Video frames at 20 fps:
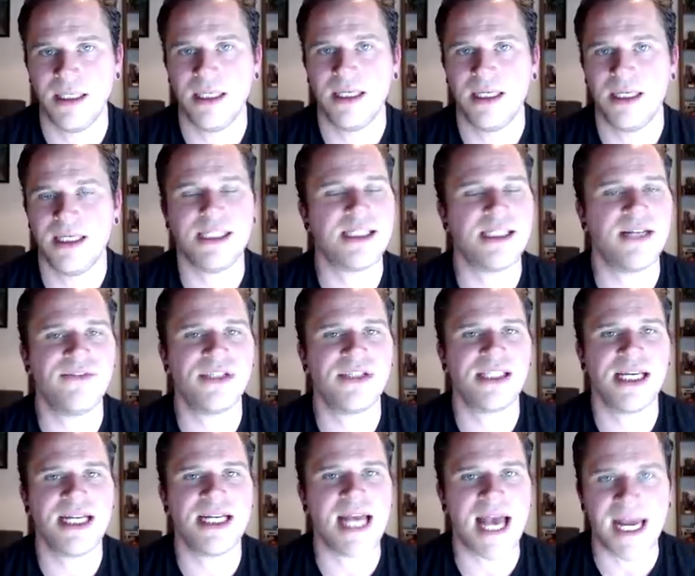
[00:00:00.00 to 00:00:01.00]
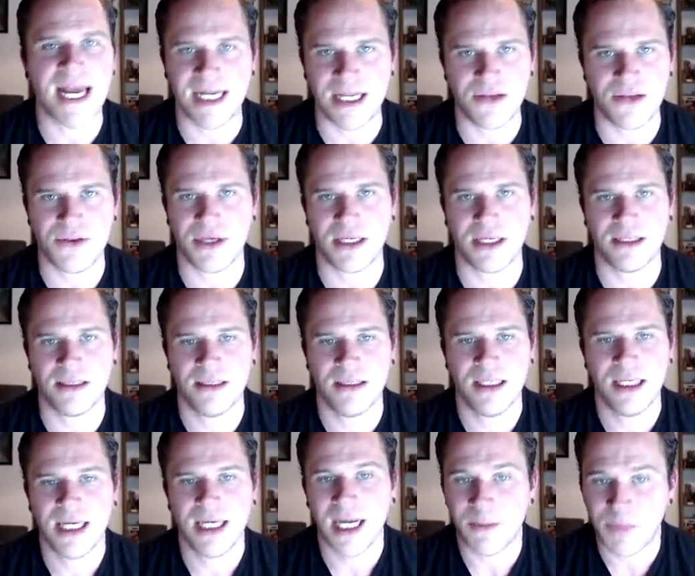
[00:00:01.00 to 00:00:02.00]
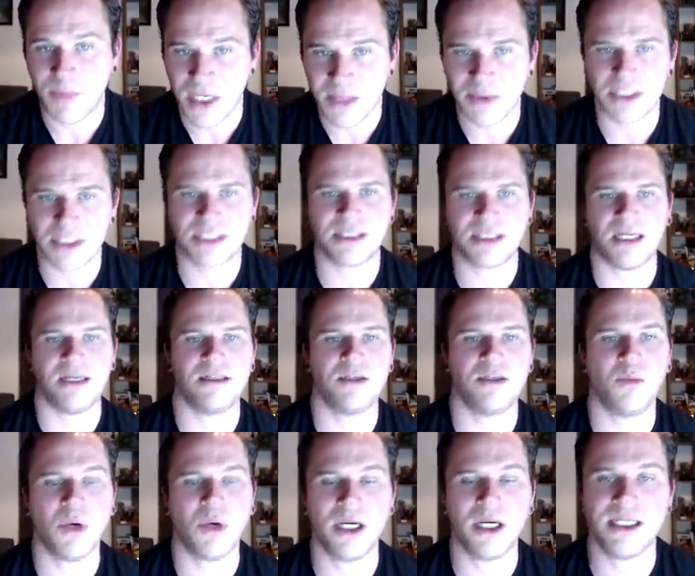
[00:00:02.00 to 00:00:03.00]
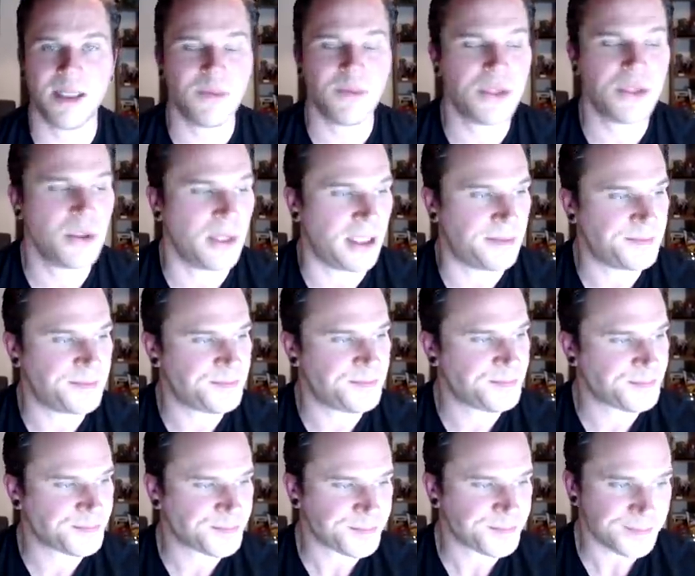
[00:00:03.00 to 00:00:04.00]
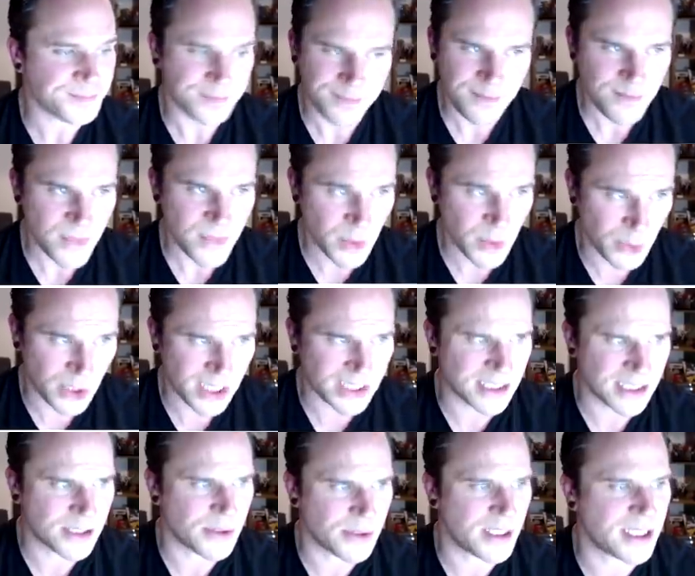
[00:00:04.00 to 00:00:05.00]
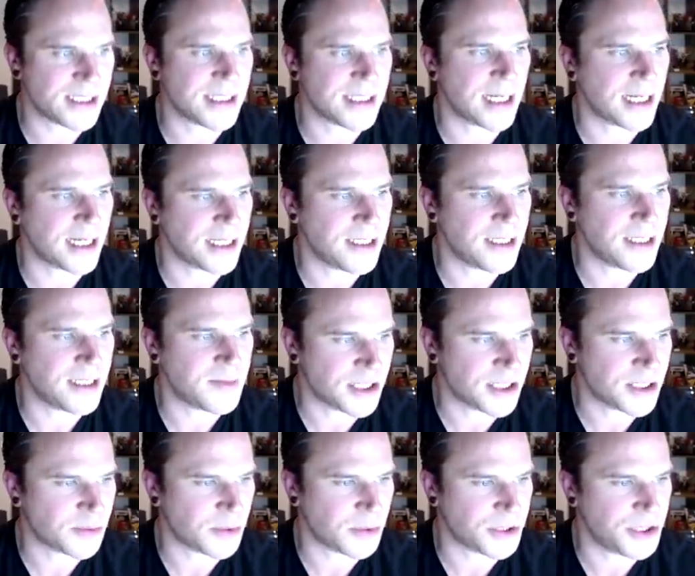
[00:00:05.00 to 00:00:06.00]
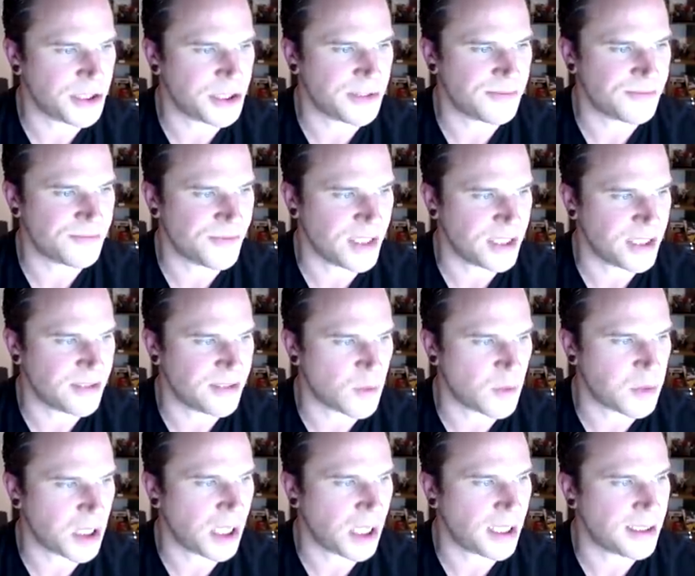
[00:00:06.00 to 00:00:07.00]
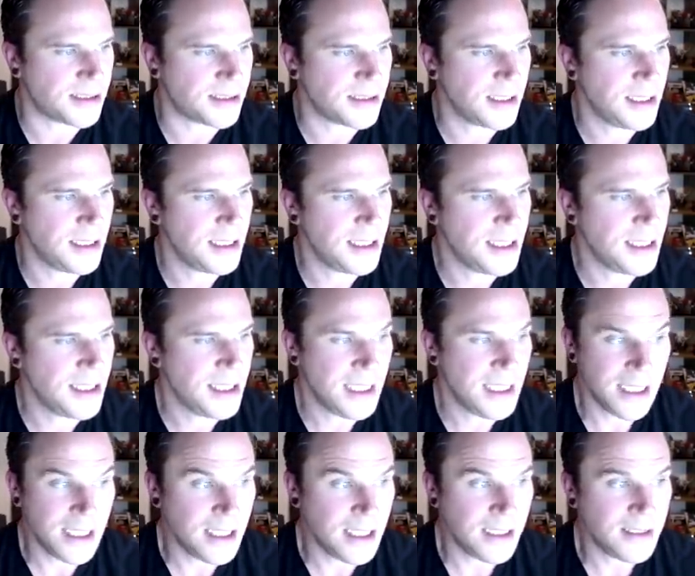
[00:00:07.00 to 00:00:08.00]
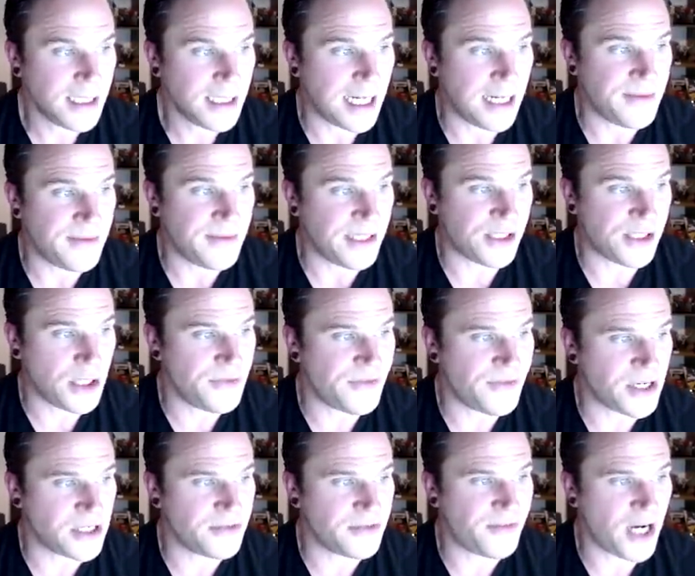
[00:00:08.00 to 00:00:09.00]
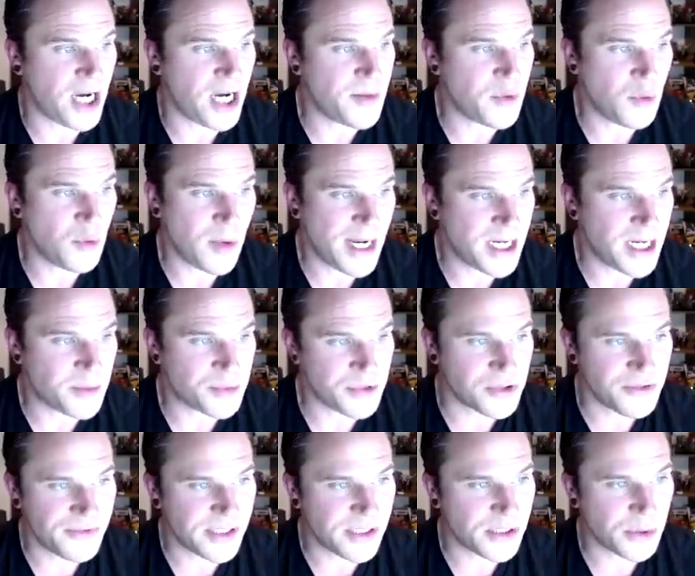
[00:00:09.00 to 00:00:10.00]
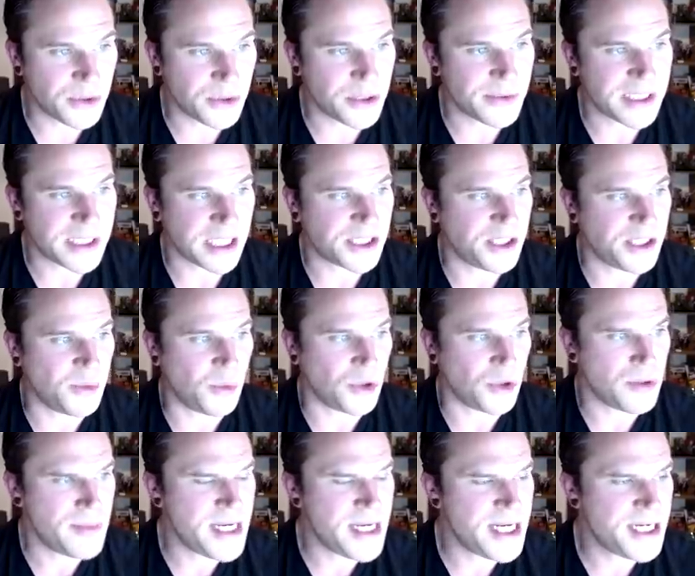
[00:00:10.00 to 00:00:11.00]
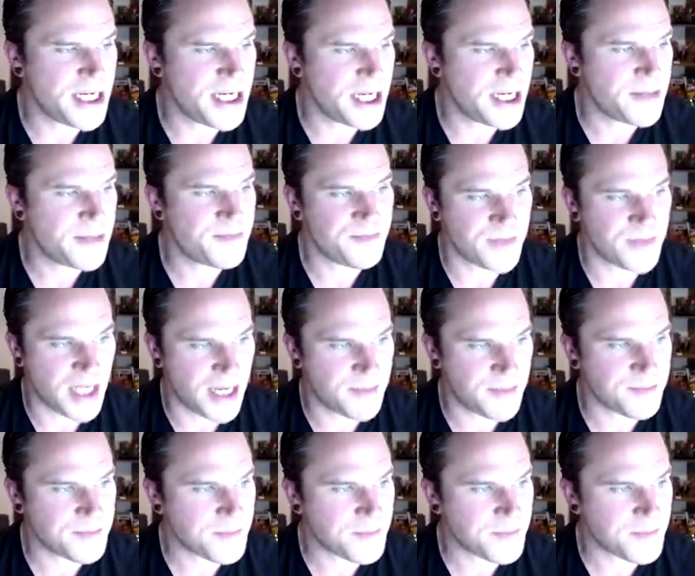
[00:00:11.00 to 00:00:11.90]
He's never said anything, and people are starting to wise up to it. We'll listen to it in a second, but I just want you to read the replies. Uh, there's no verifiable way to prove this audio was actually Warner Media. Yep.